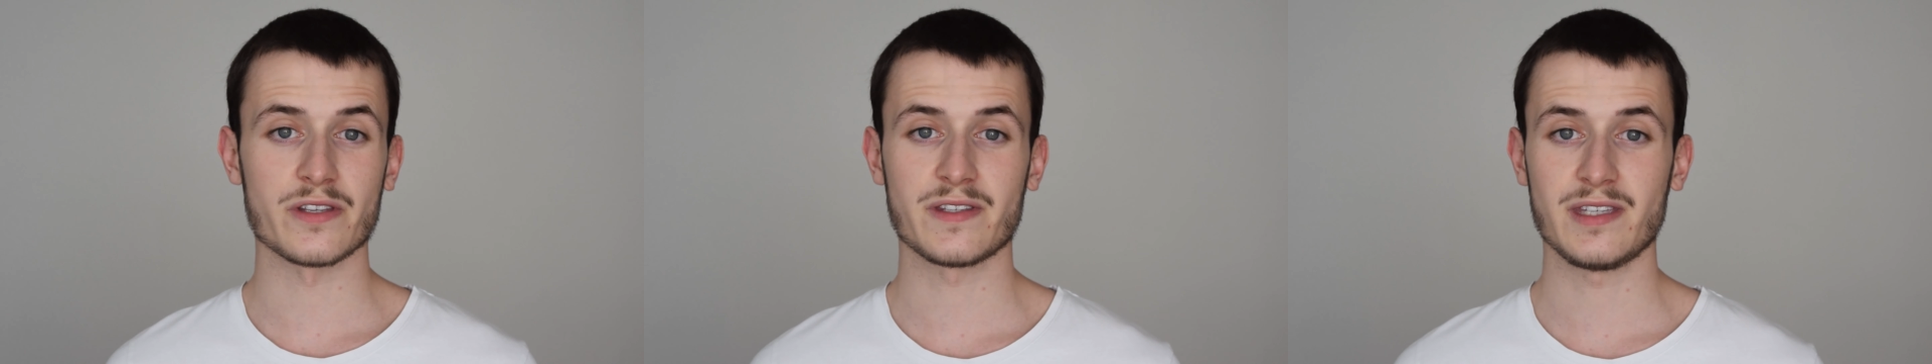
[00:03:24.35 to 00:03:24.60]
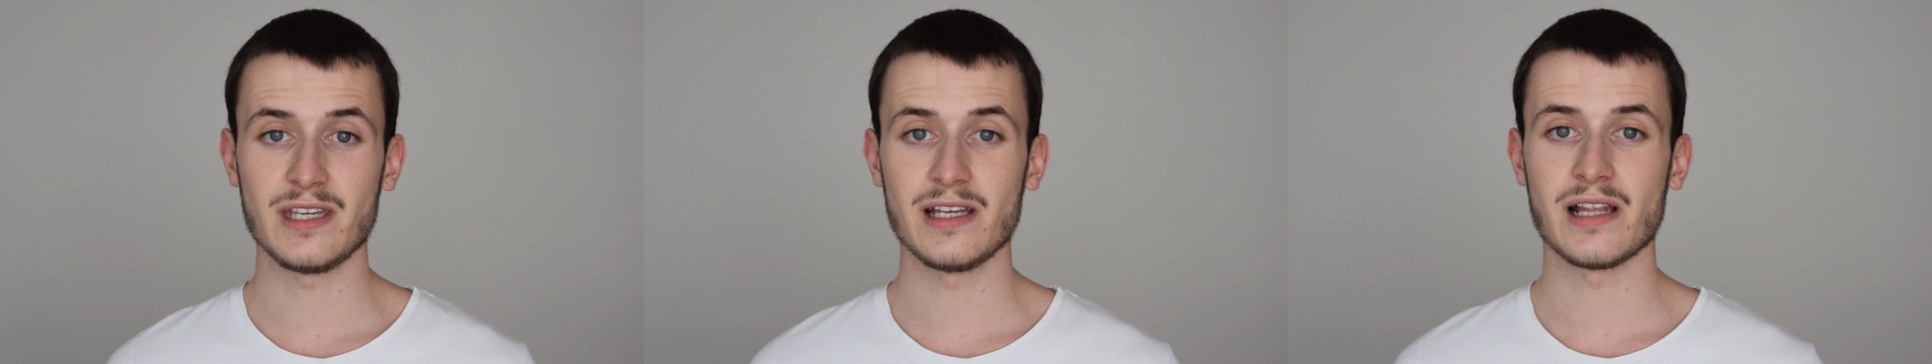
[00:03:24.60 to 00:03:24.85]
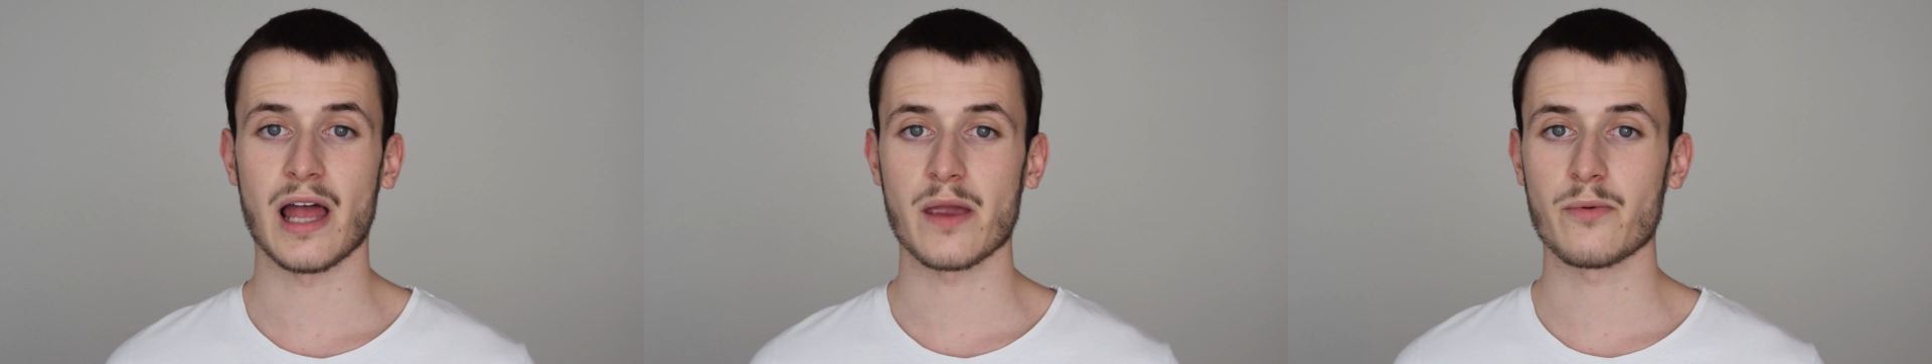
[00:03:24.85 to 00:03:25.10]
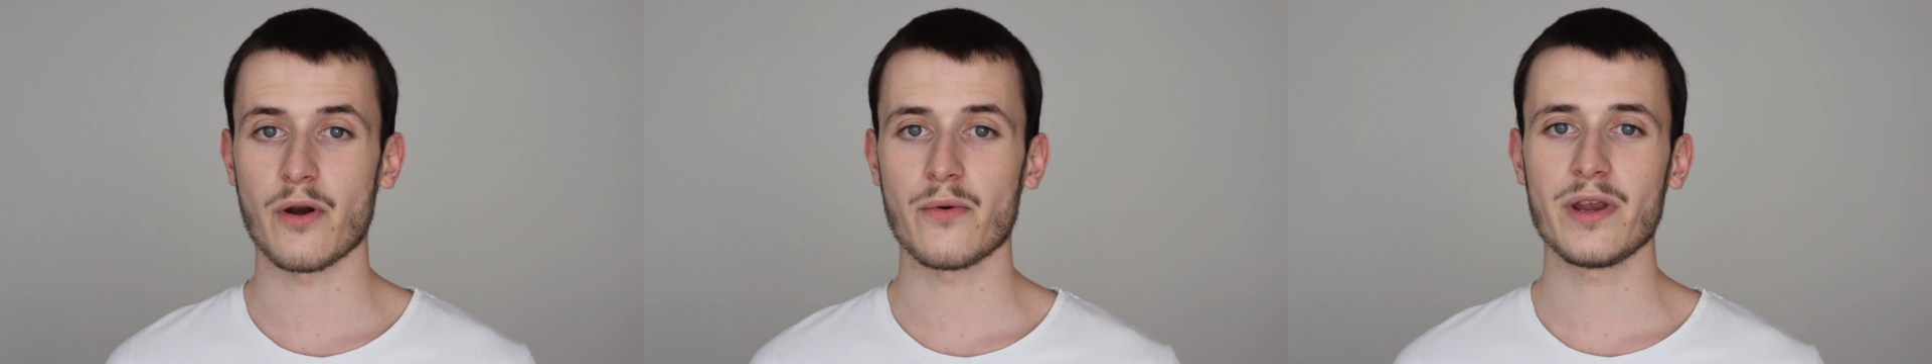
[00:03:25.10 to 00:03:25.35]
C
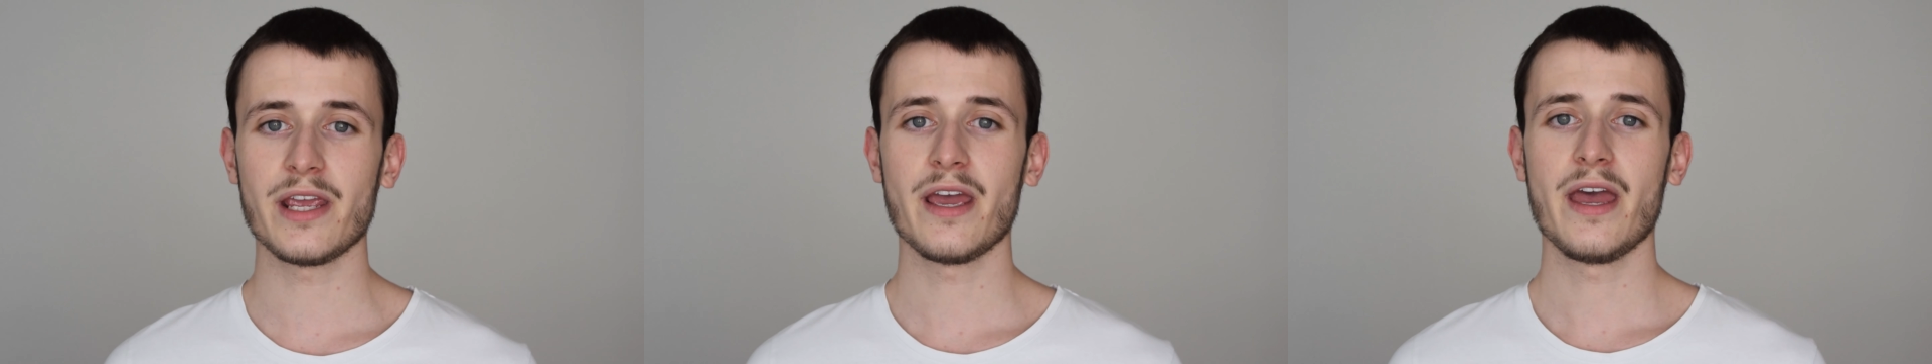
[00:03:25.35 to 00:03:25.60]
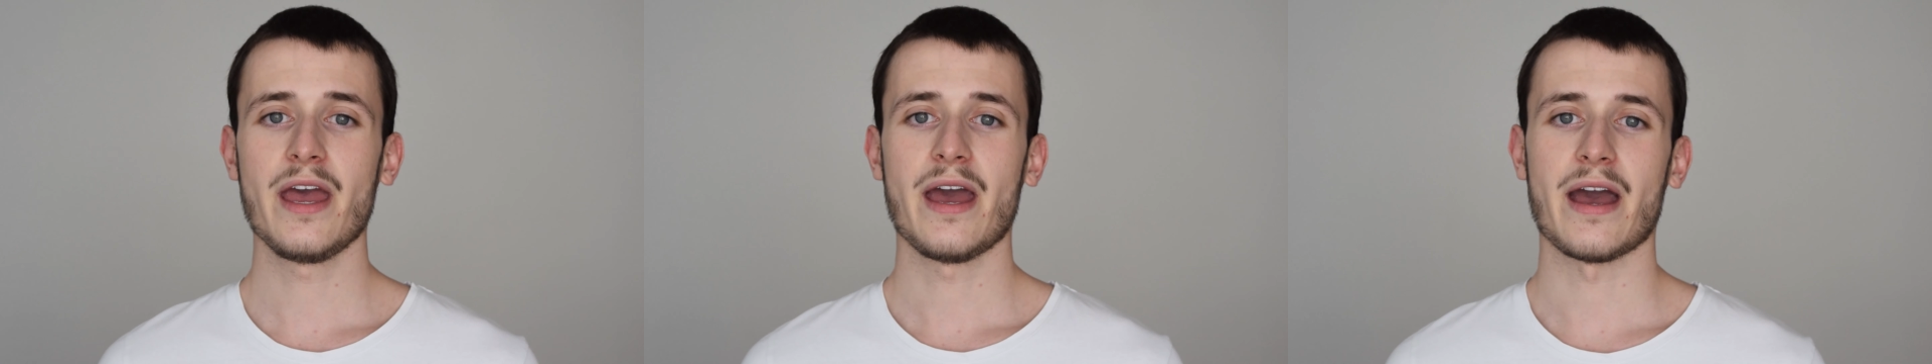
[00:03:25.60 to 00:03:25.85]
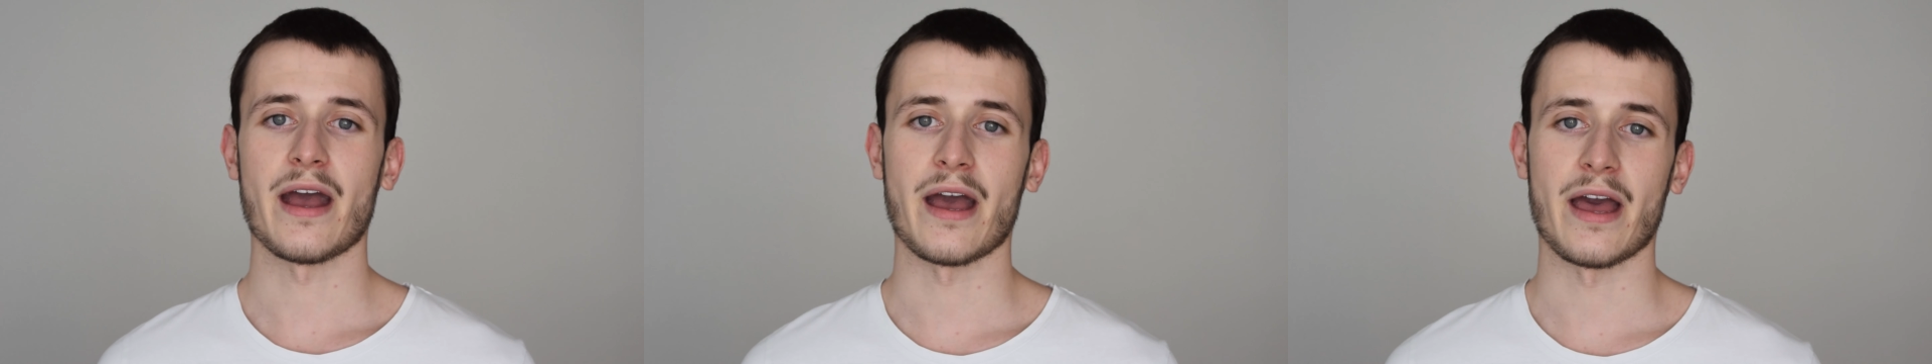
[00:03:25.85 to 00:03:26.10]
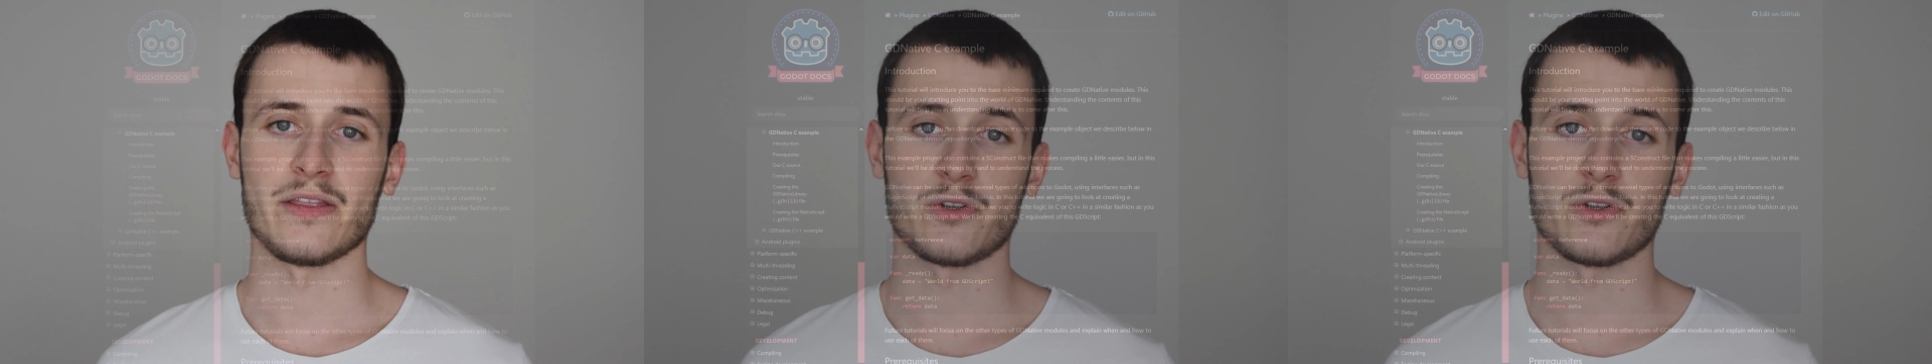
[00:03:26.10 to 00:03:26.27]
library and